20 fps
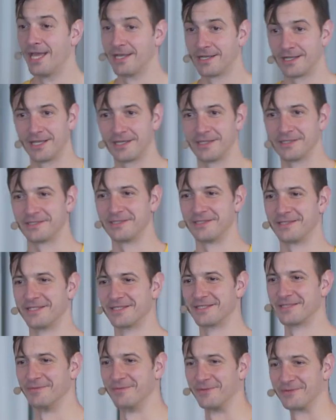and legacy
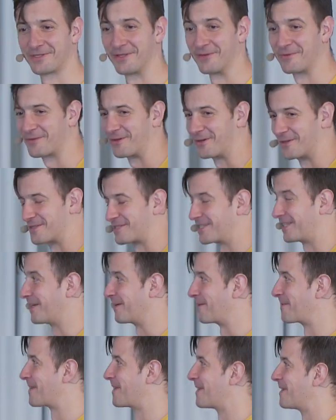systems, of course, yeah,
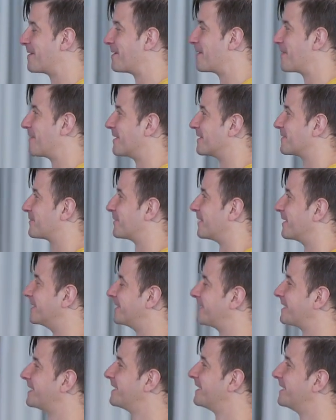that's
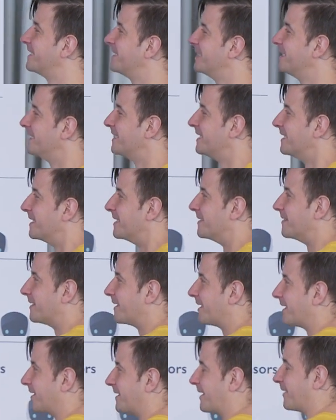right.
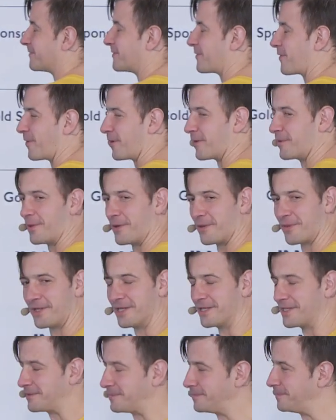I haven't thought about
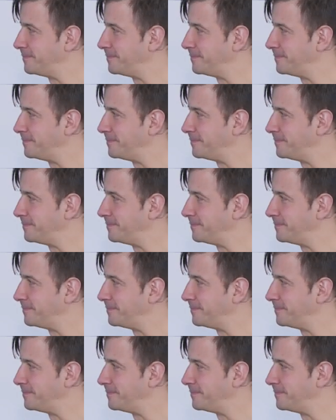that.